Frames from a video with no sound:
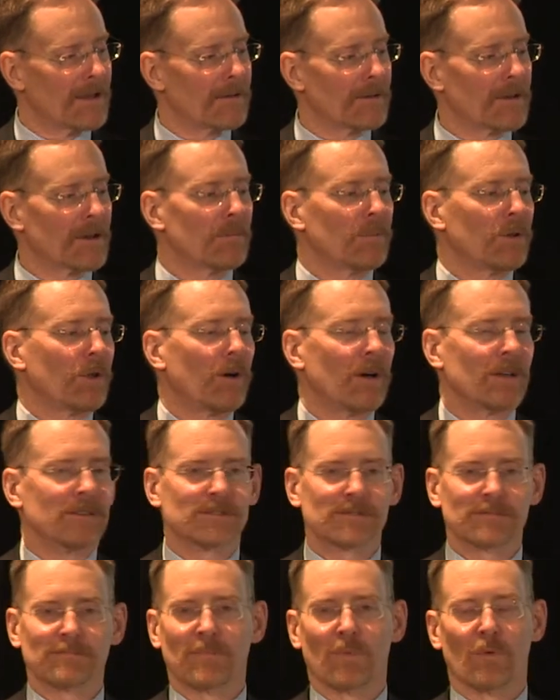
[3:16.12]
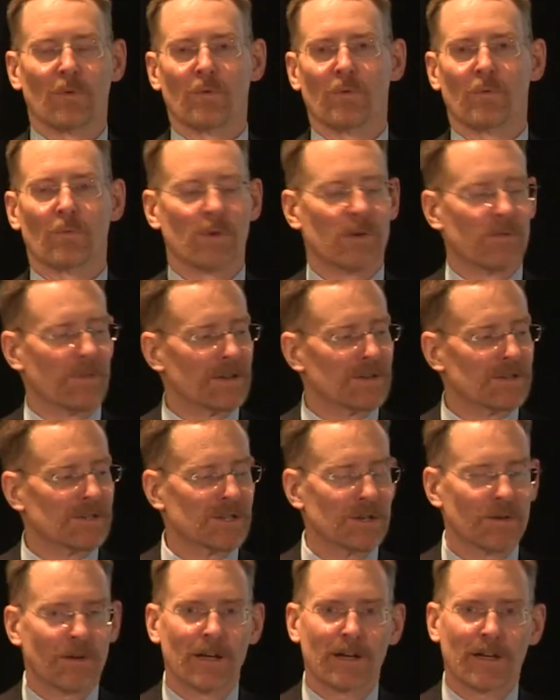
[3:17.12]
Compliance. We
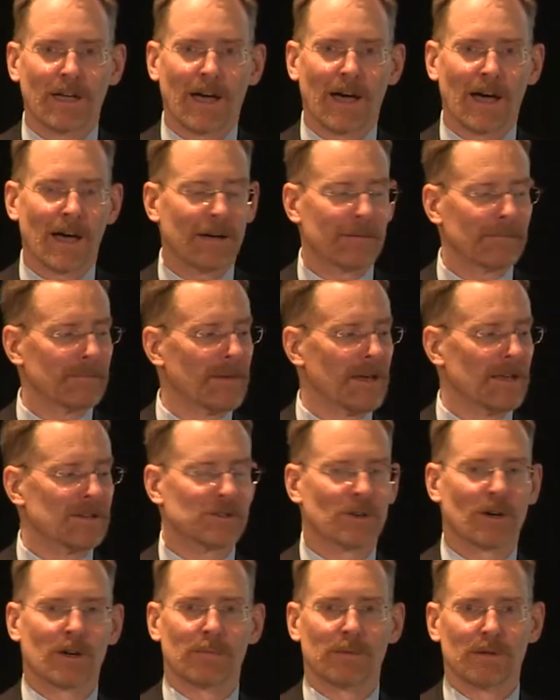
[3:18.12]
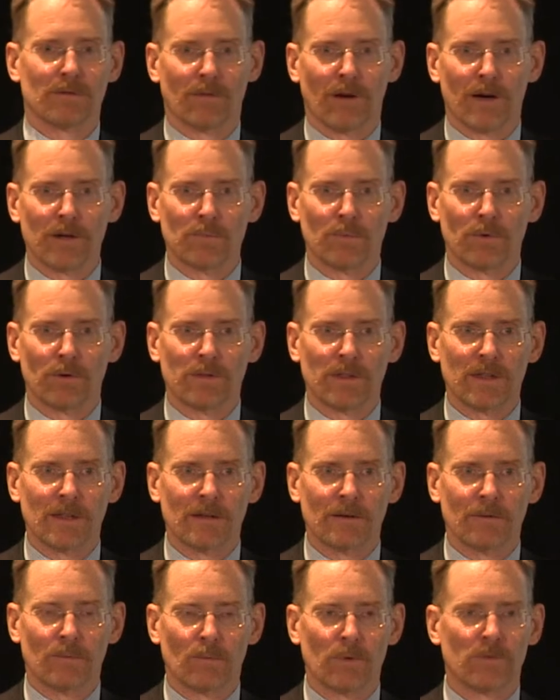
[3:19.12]
register our car, it's got to be roadworthy.
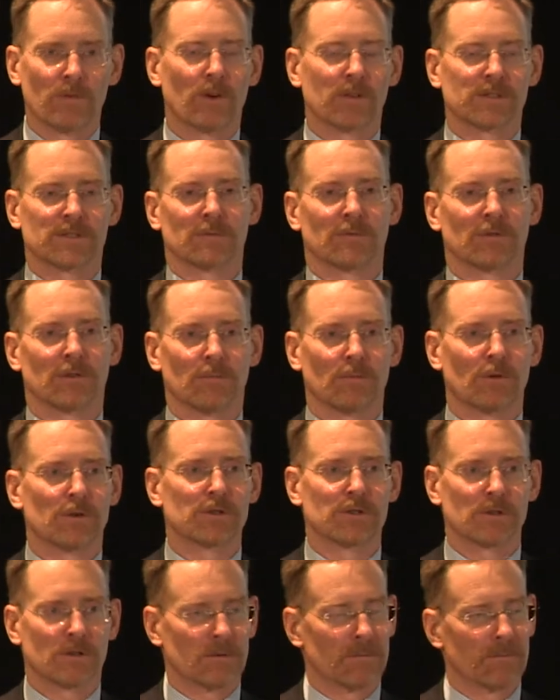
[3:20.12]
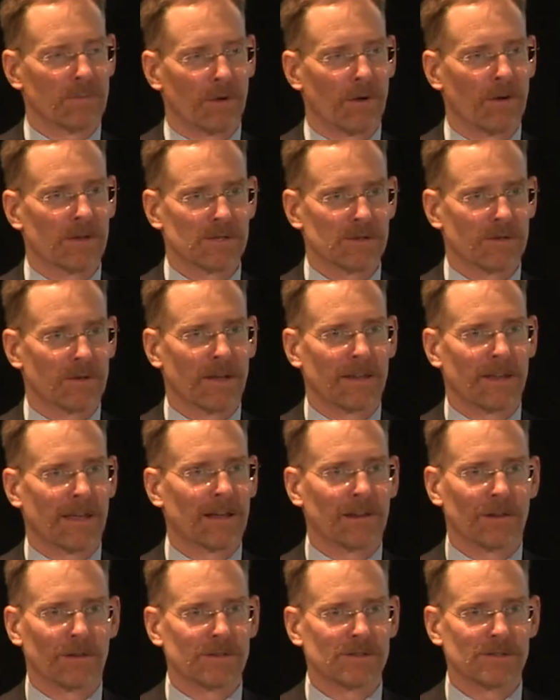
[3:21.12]
We've got some commercial compliance around
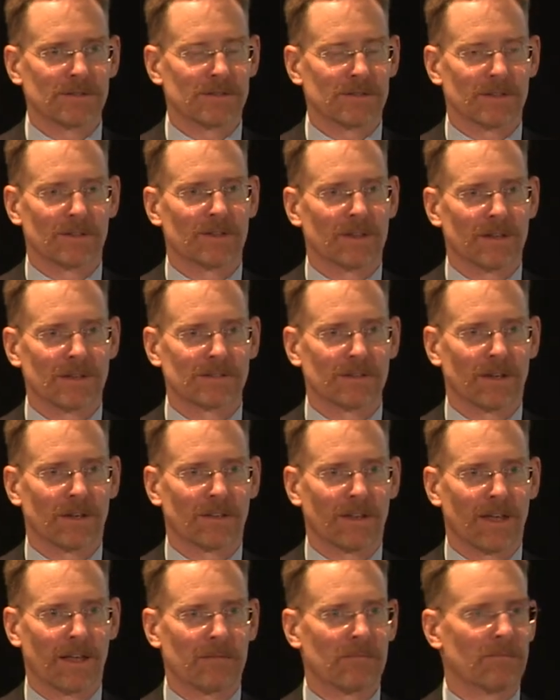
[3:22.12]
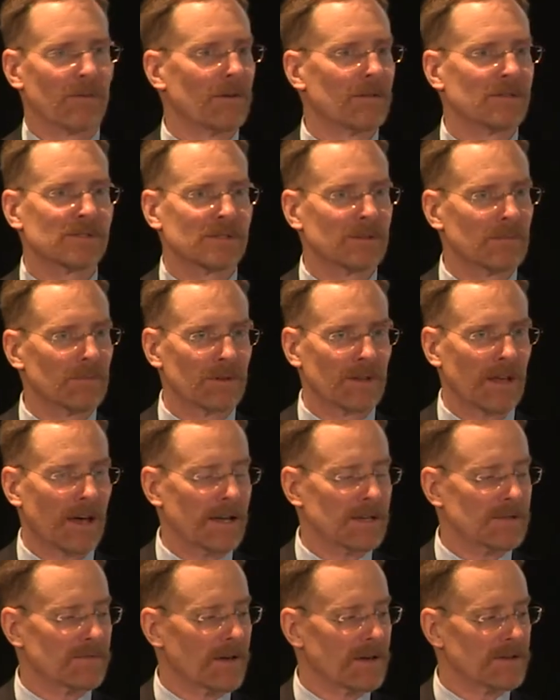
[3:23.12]
our leases and things like that, very similar to
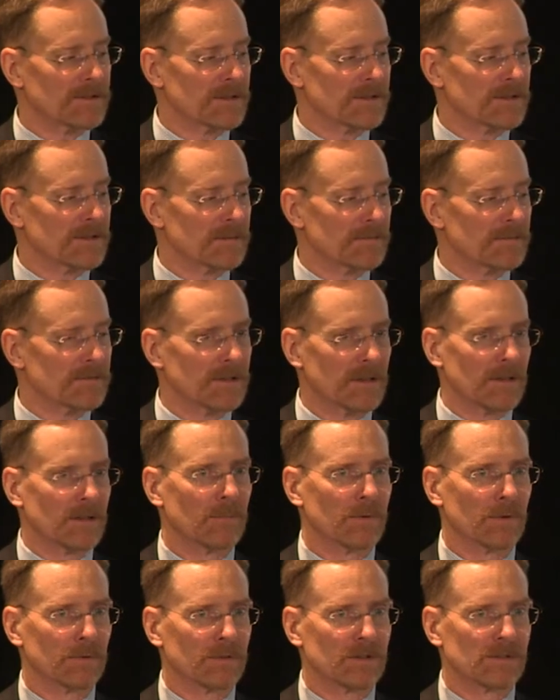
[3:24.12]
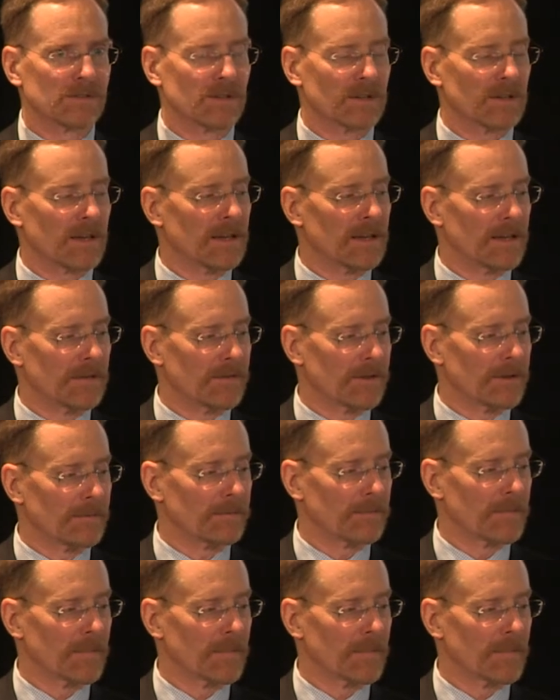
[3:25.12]
HVAC systems and the buildings that they live in.